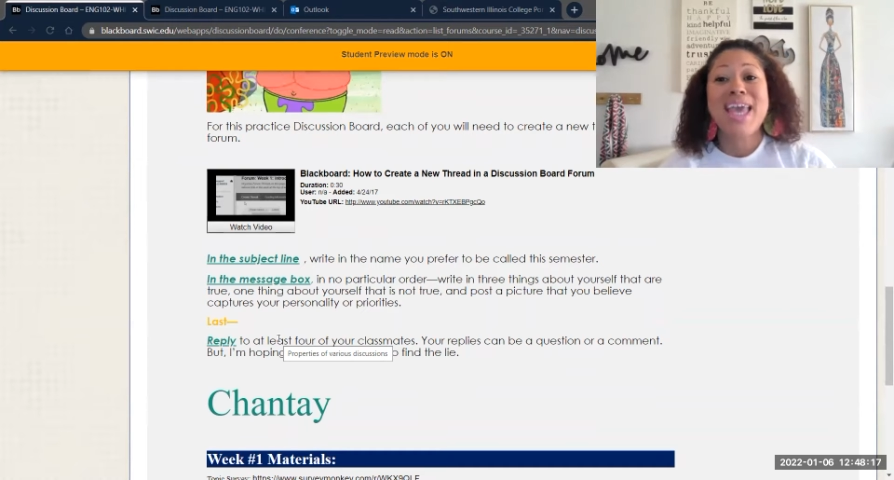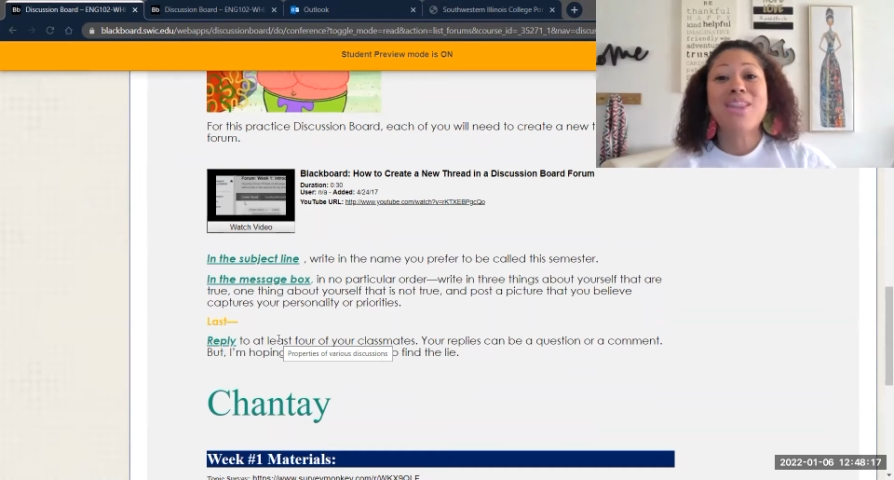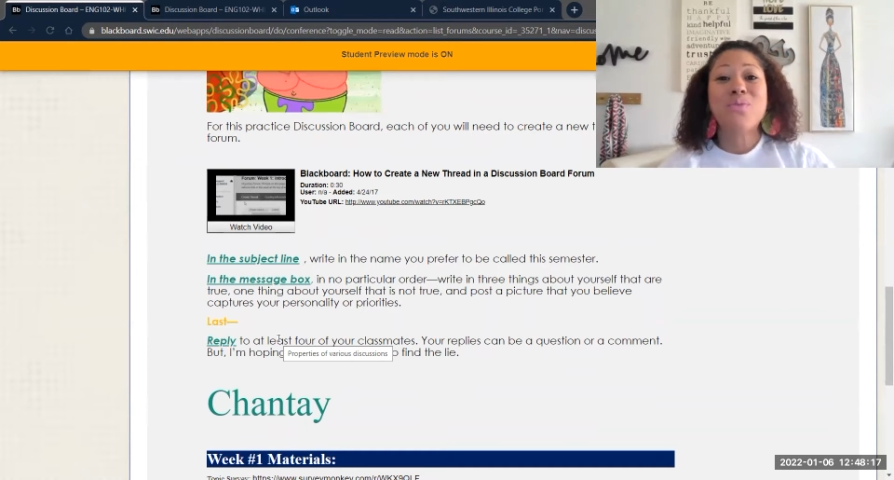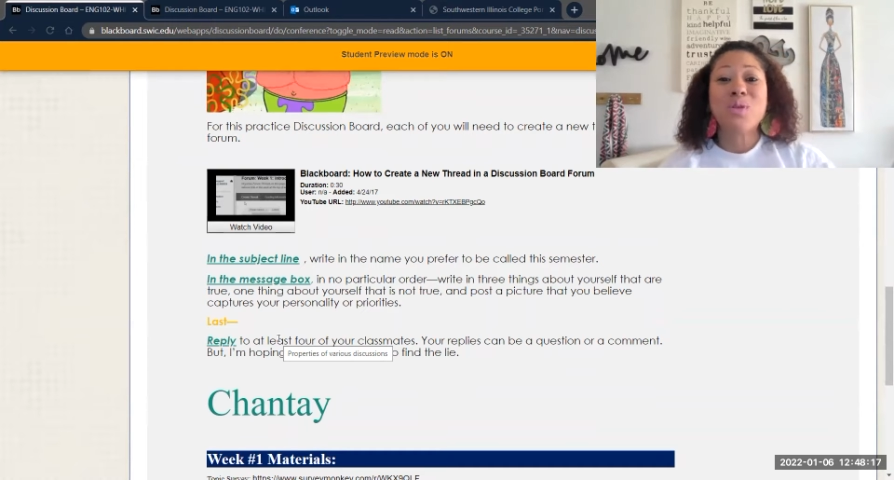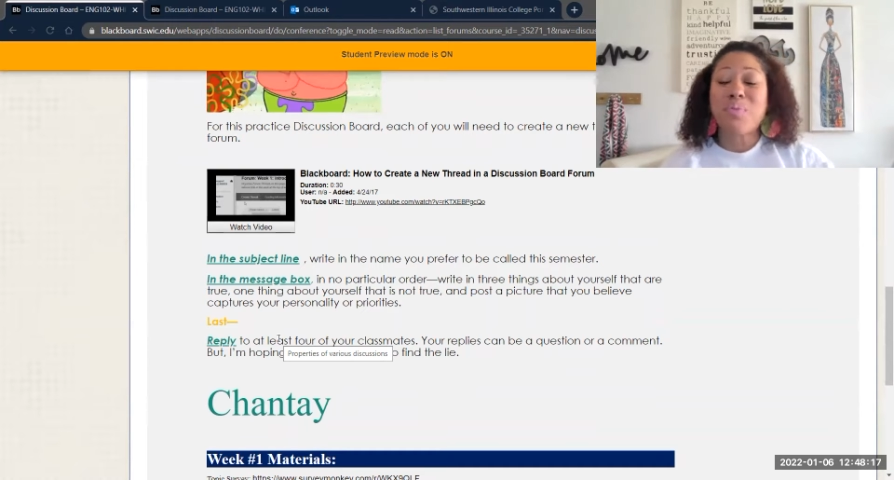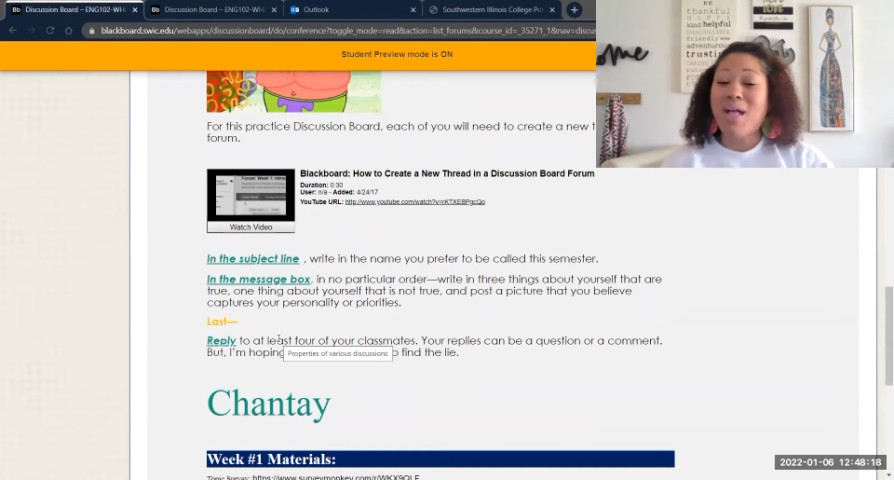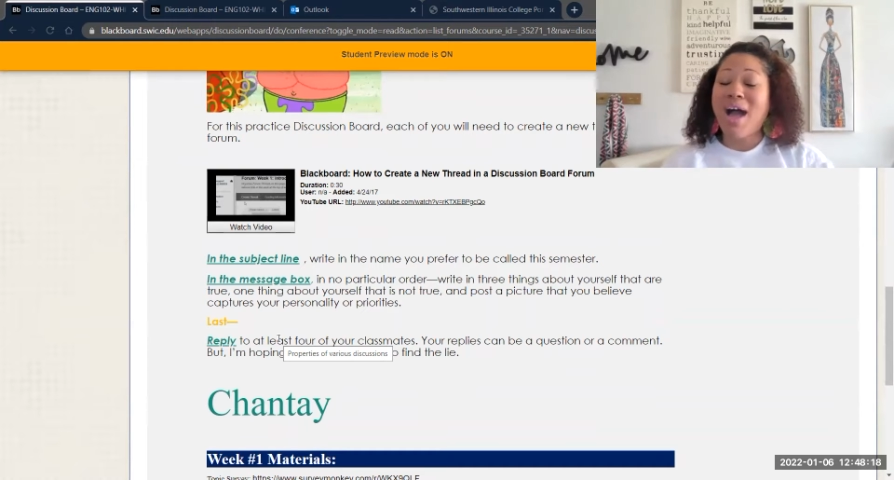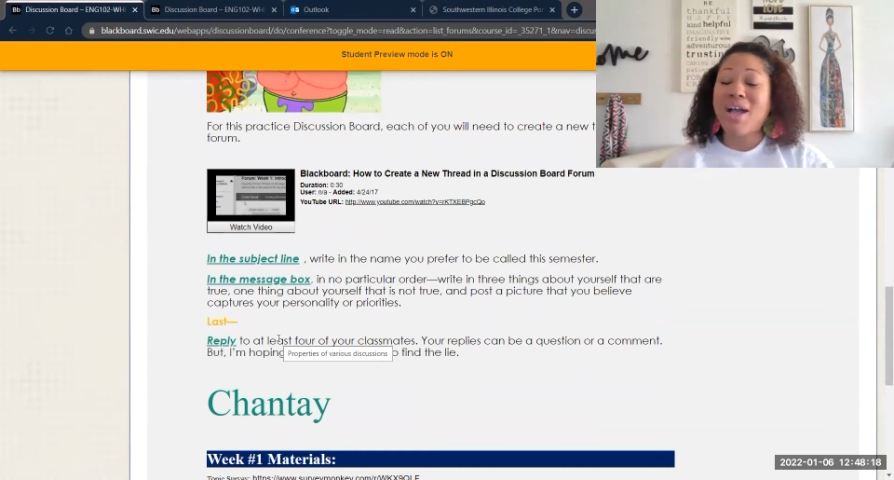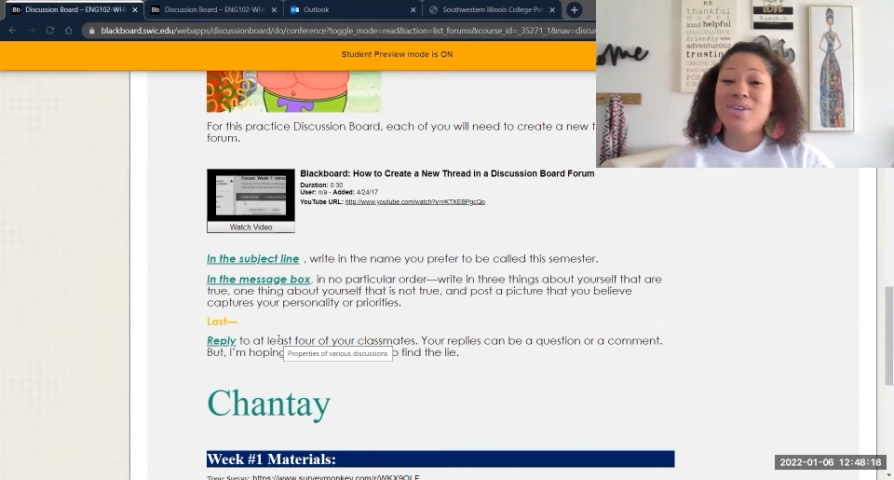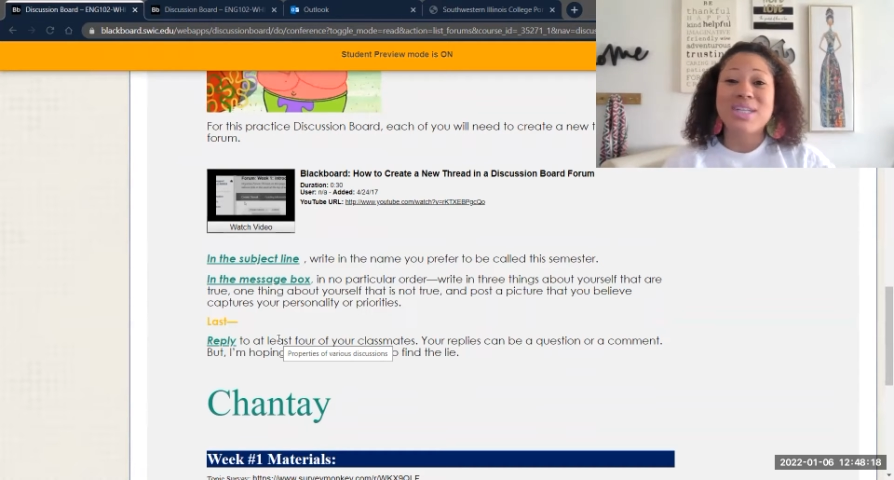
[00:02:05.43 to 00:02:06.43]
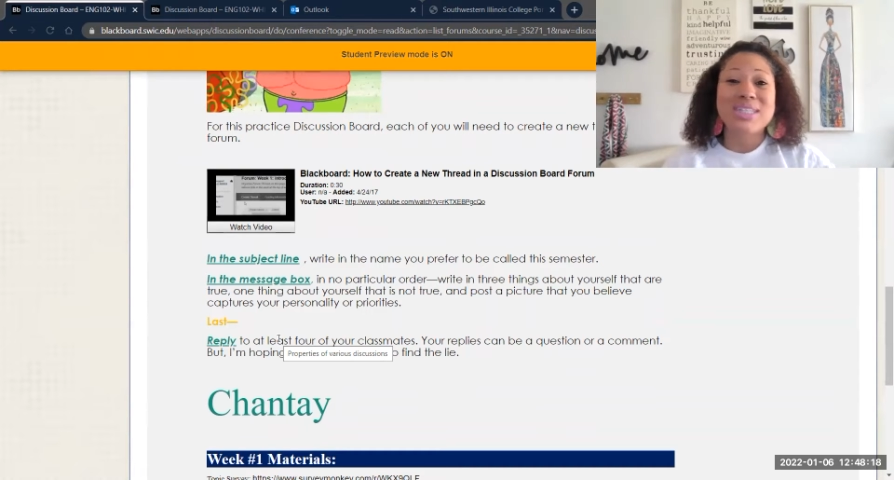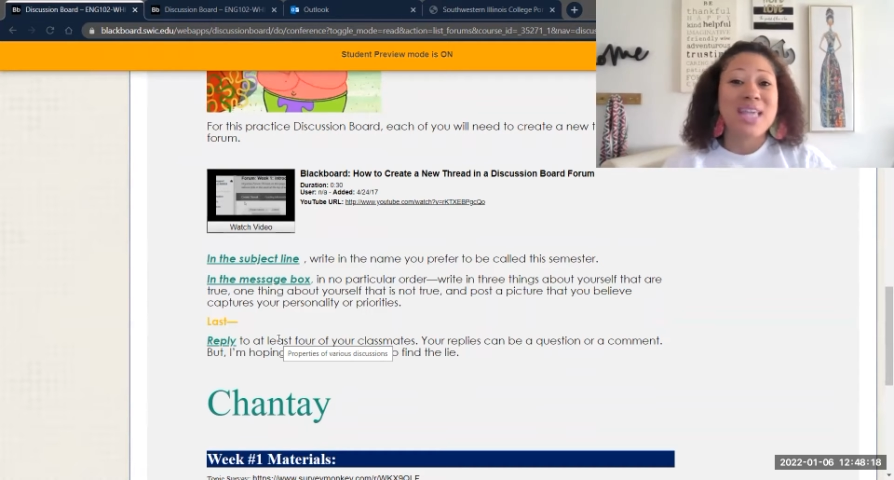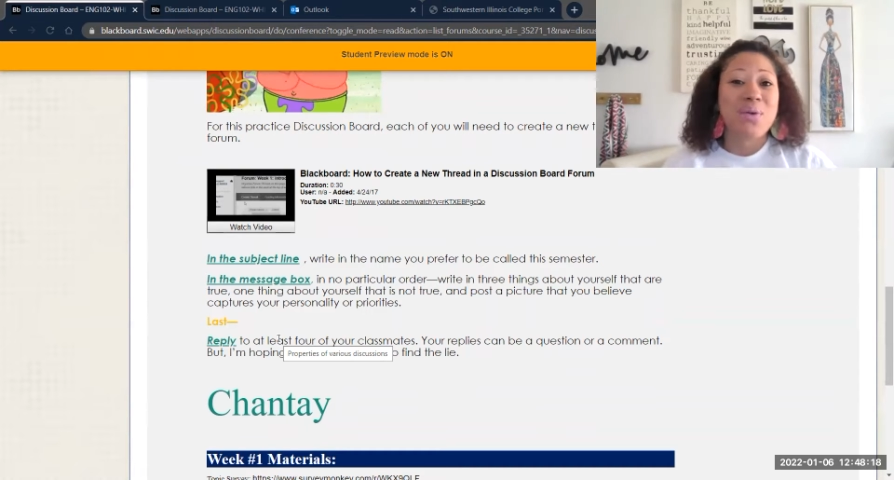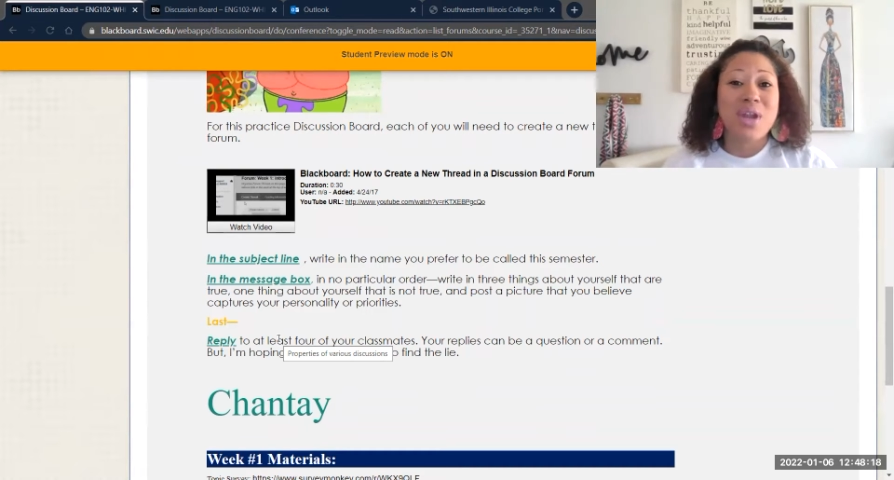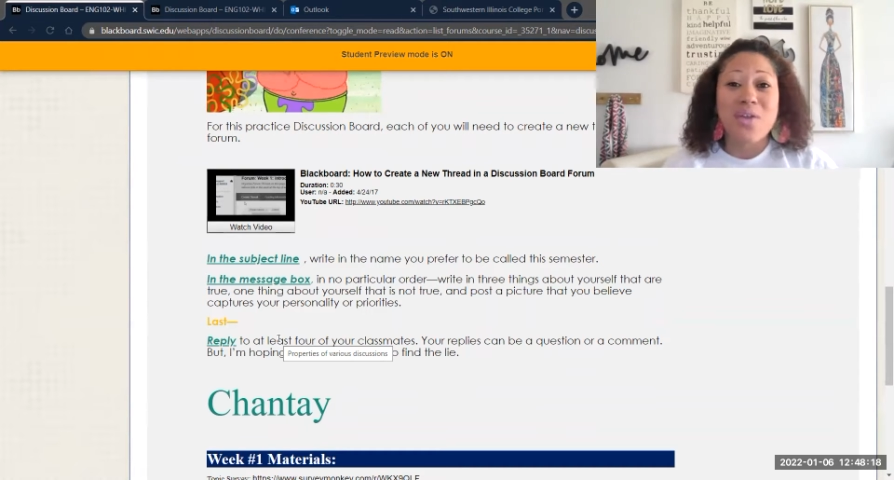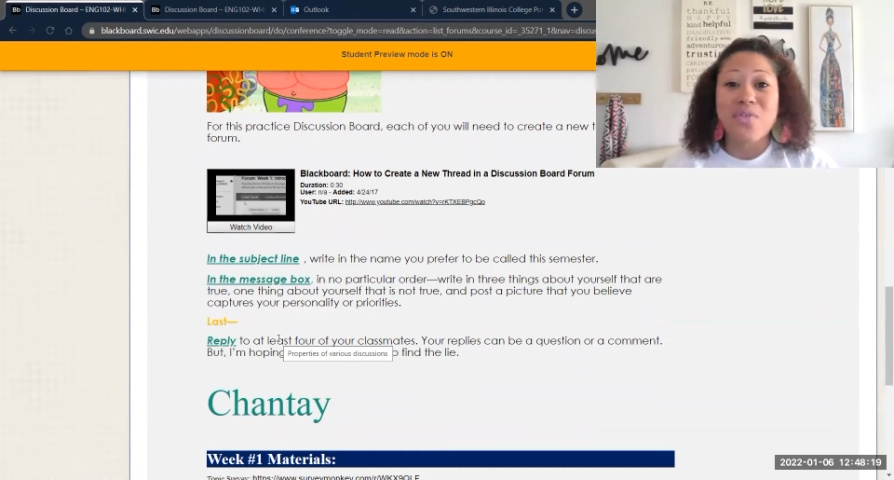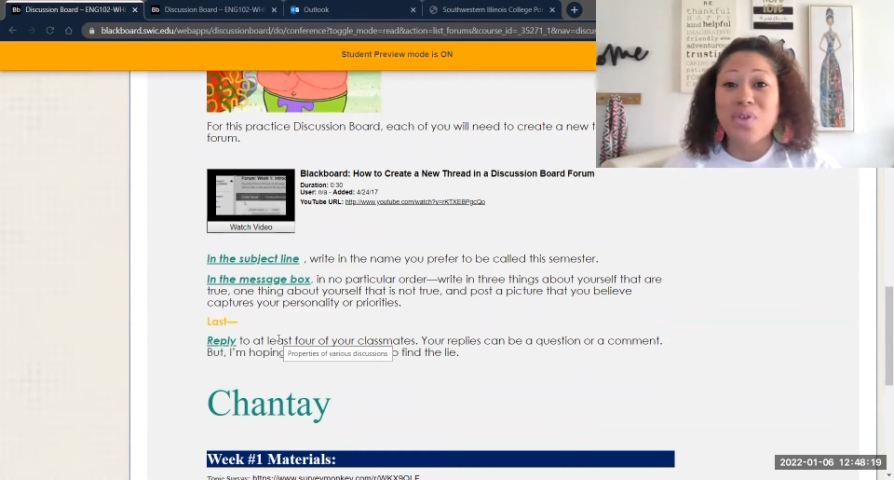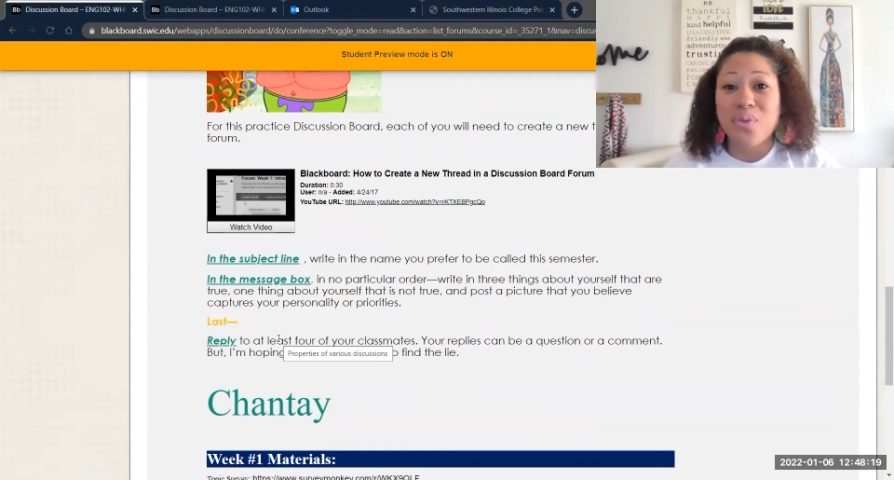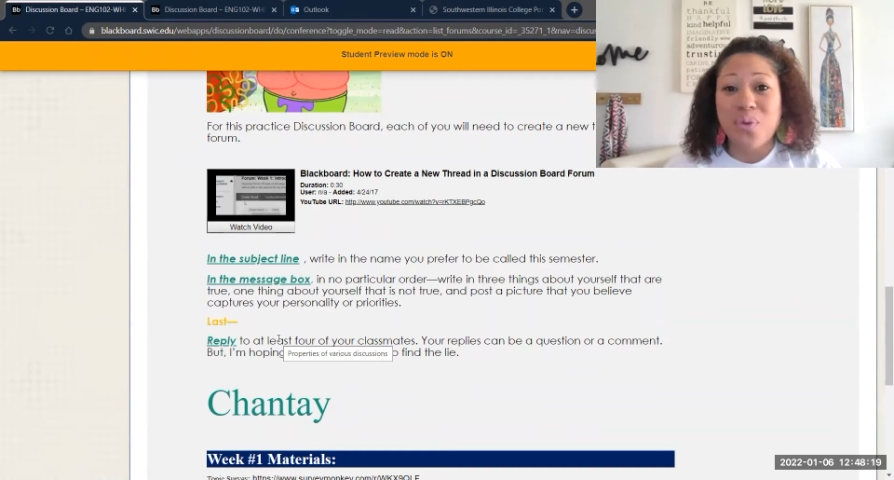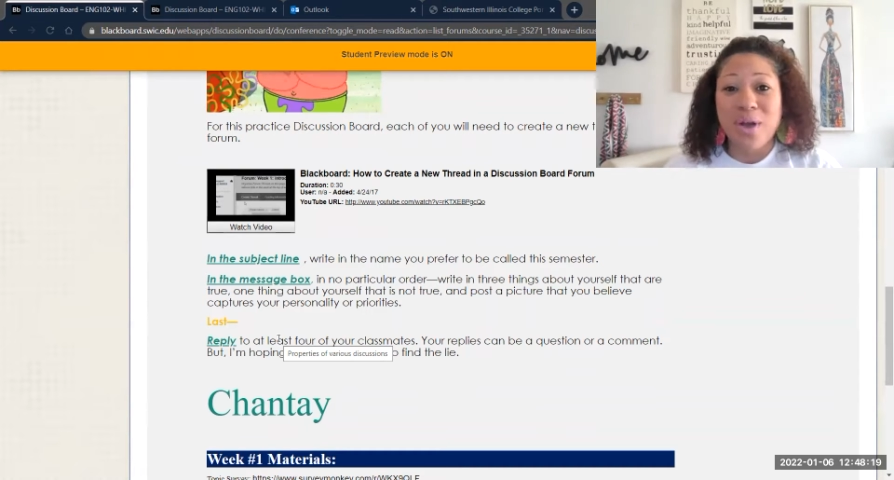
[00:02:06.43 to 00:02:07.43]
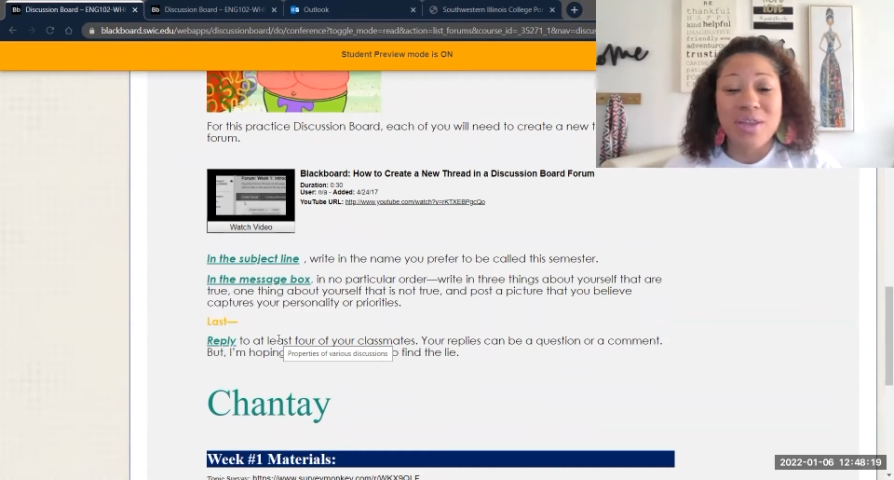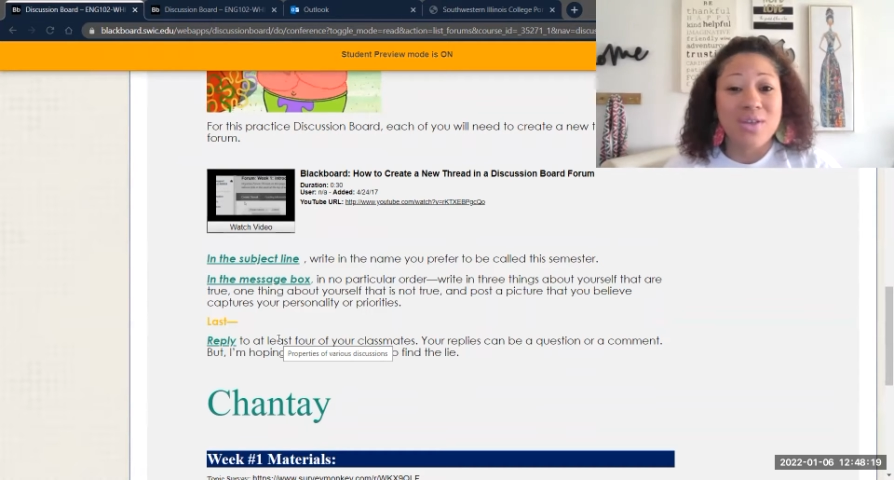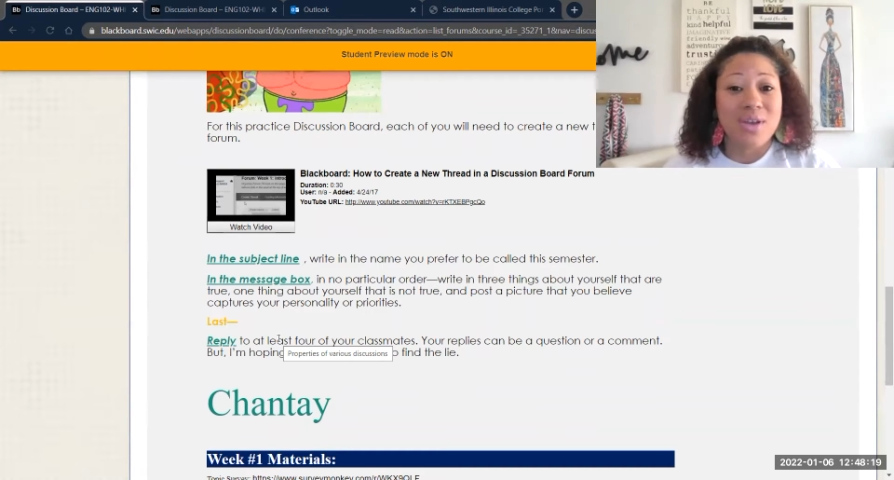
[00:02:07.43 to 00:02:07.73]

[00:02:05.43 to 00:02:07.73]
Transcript: In the reply, you can say whatever you want.